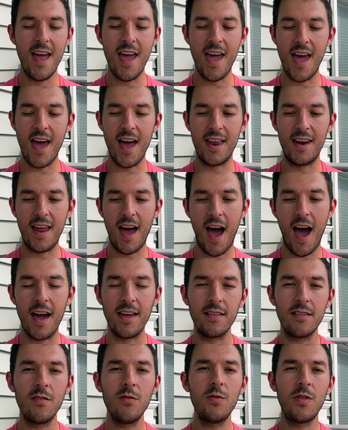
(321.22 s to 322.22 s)
And I
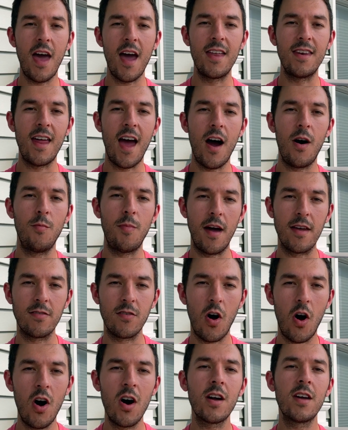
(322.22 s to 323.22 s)
do that now by
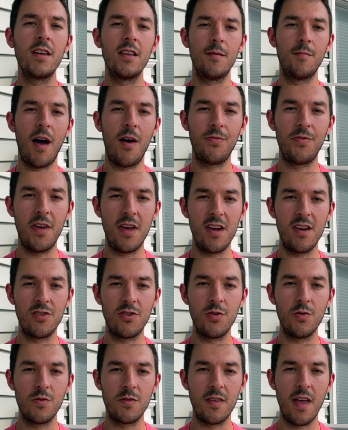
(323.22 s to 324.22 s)
talking about the
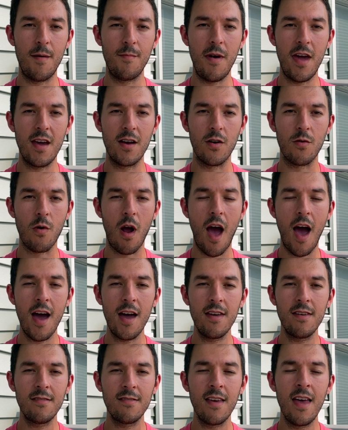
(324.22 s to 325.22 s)
issues that may
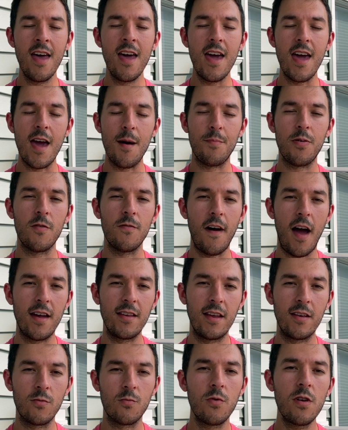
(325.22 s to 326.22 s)
arise and
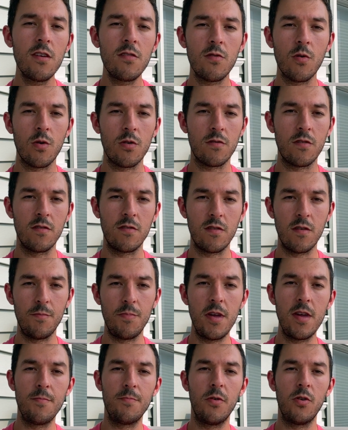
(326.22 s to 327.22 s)
providing resources to
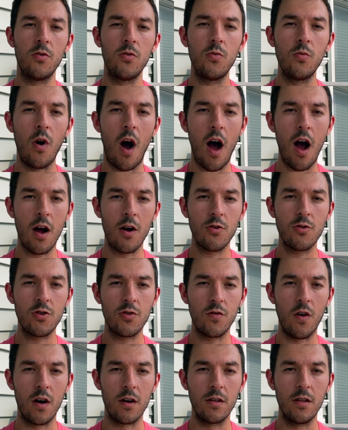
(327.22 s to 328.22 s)
people who are
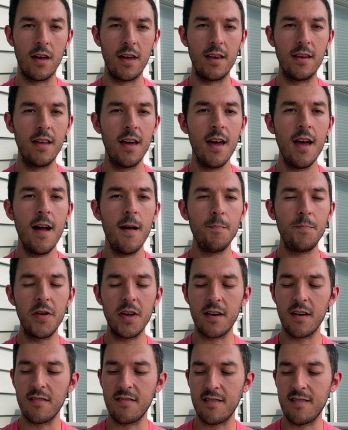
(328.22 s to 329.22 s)
struggling.
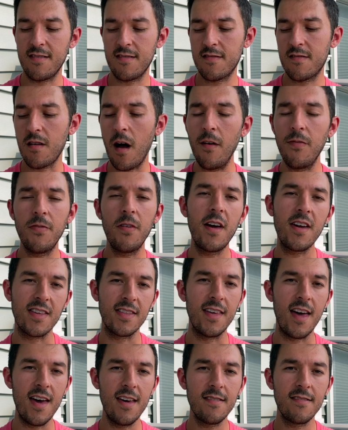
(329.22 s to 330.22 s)
Because stuff like
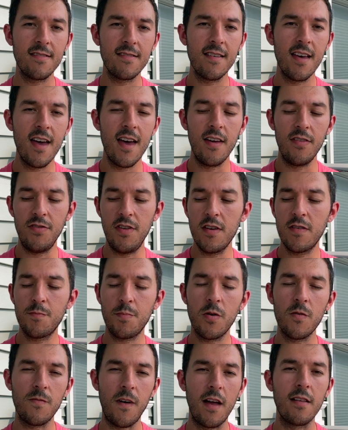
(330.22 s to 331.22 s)
this, this
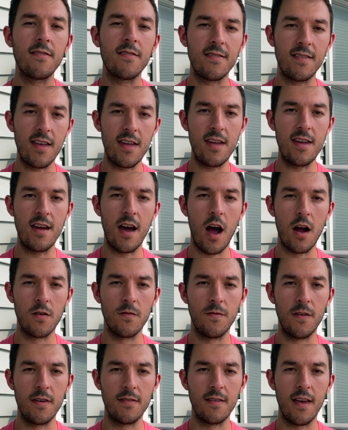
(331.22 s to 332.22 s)
prevents the ER
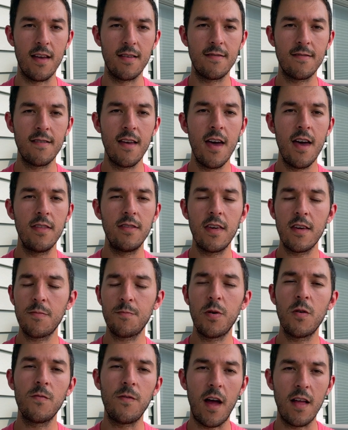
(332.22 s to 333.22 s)
visits, this
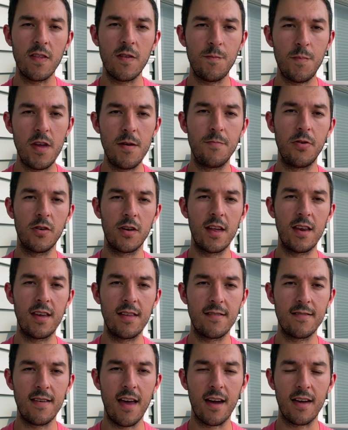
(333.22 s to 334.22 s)
prevents people
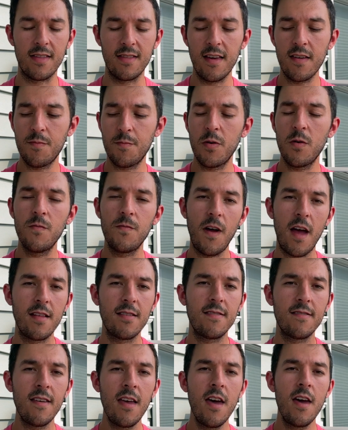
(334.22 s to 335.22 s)
getting sick, this
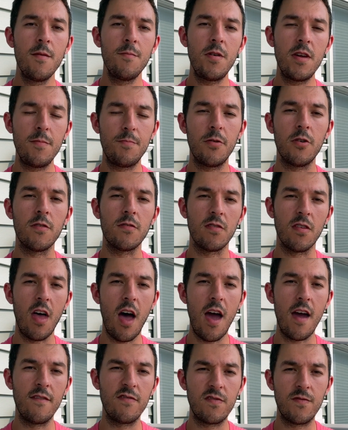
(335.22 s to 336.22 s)
prevents people's
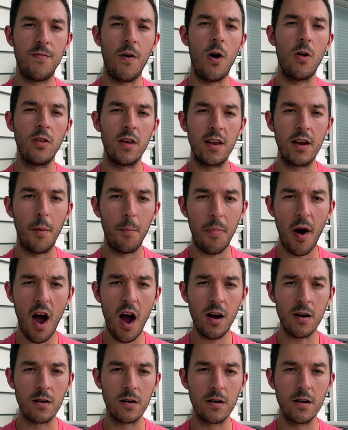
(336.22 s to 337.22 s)
lives falling
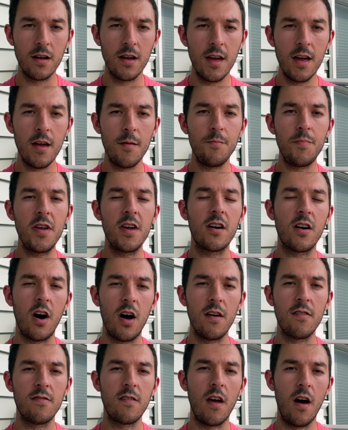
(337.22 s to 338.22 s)
apart
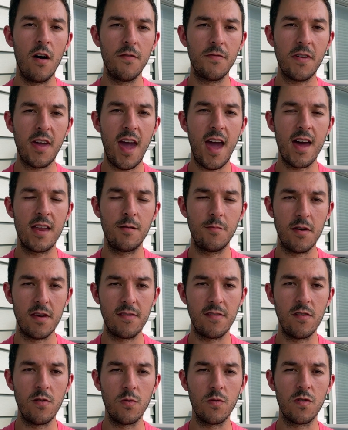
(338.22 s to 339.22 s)
because of
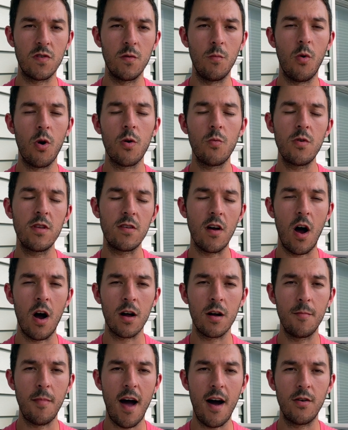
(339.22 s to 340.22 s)
cannabis use. The more we
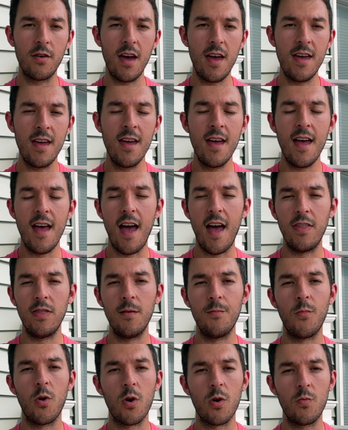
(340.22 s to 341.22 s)
talk about it and the
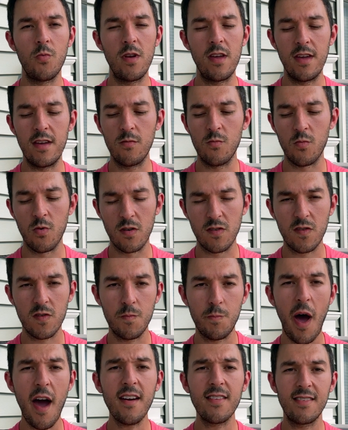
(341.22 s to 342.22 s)
more we
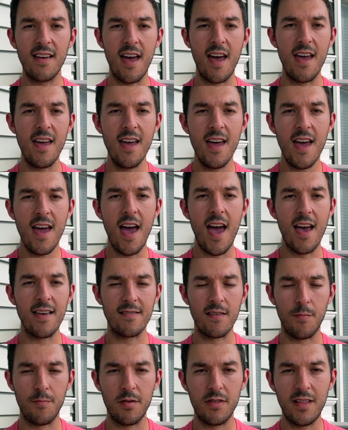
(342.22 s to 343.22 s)
respect it
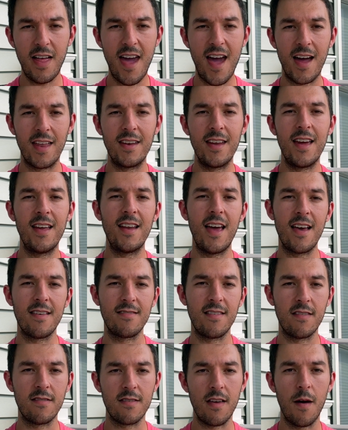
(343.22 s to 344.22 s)
as a plant and
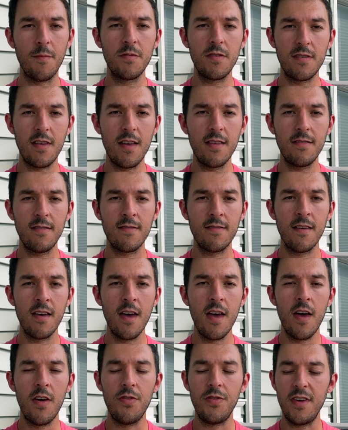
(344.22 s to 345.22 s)
as a substance,
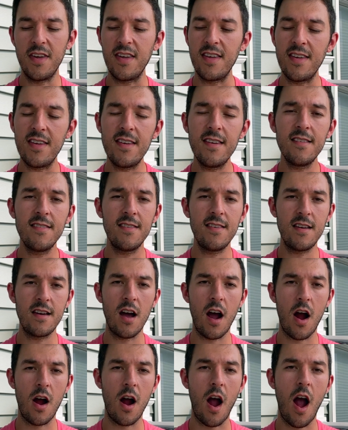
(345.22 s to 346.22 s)
the
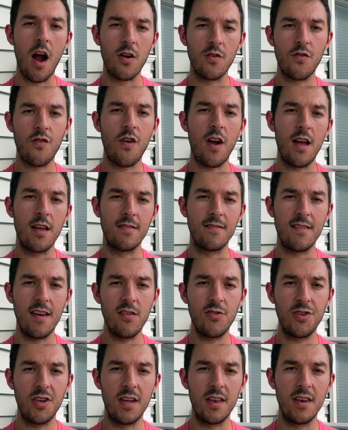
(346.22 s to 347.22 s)
easier our
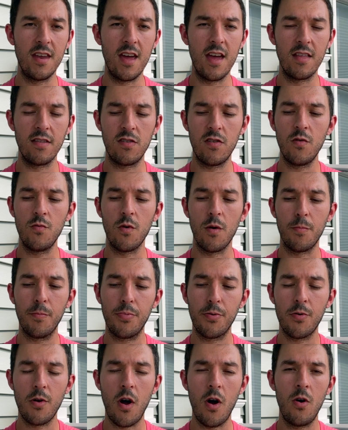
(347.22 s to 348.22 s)
transition into a
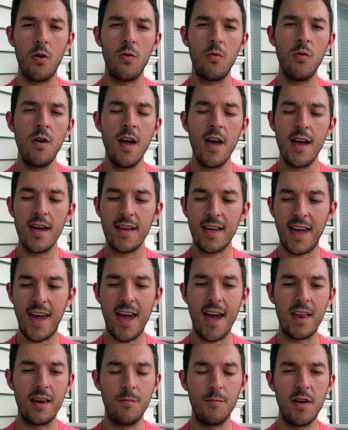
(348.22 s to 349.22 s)
pro
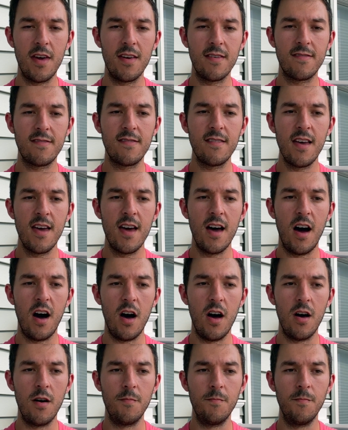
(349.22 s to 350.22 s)
cannabis
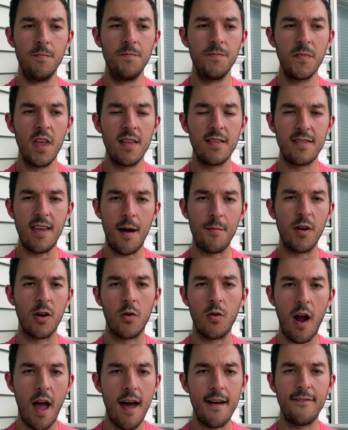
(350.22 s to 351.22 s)
um,
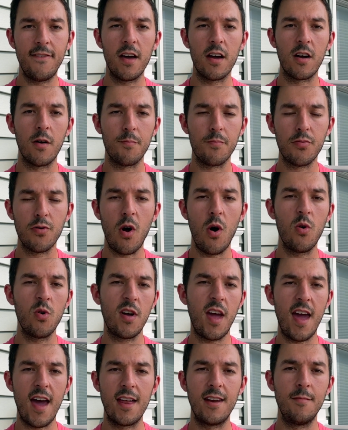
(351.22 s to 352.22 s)
demographic, a pro
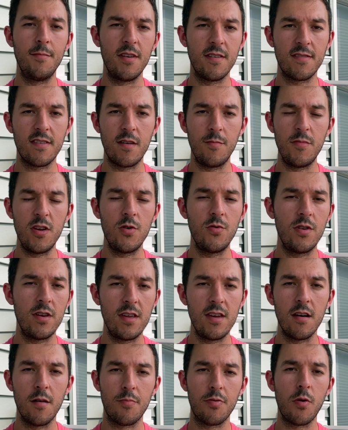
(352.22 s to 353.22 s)
cannabis
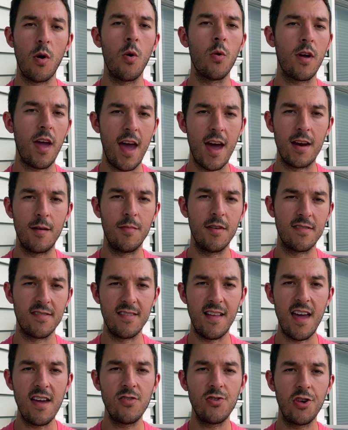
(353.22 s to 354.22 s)
community, a pro cannabis
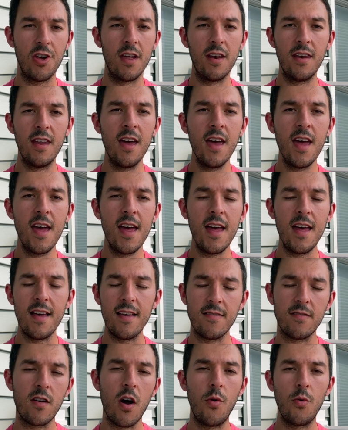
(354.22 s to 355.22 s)
nation
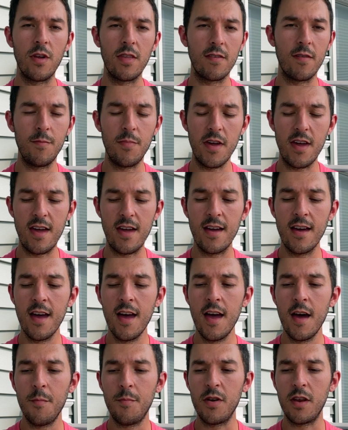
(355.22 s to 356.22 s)
is going to be.
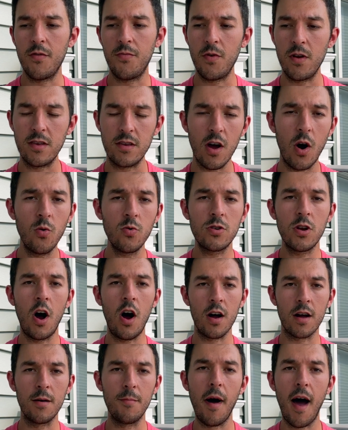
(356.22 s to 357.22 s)
But if we don't
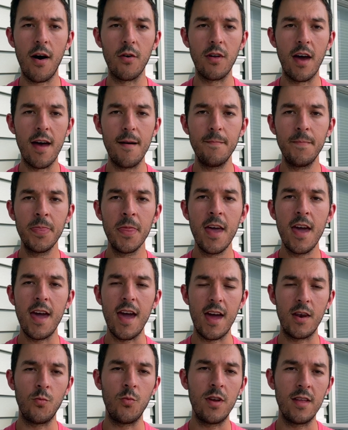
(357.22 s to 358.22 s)
talk about it
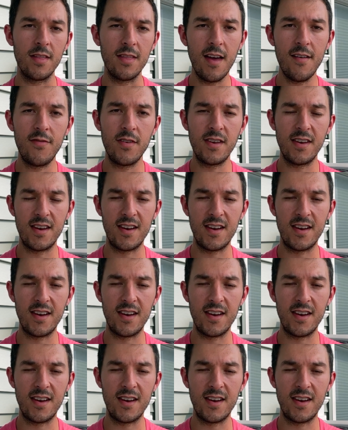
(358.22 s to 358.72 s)
and we live in